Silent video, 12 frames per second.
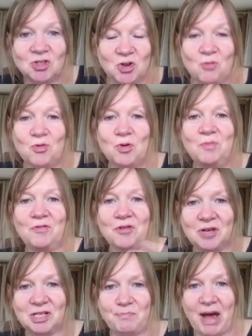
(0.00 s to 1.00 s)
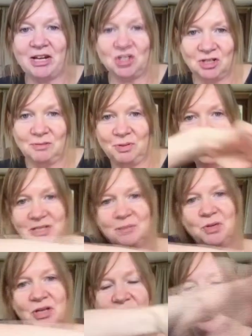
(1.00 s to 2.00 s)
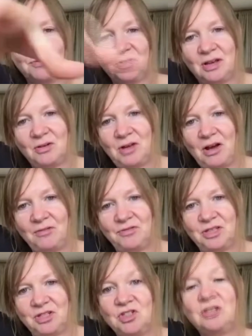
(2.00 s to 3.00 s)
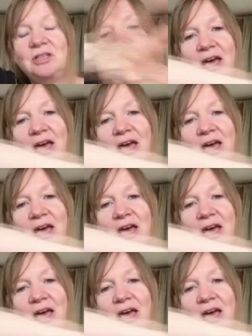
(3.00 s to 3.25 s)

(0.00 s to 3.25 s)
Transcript: there's no room for expansion because of the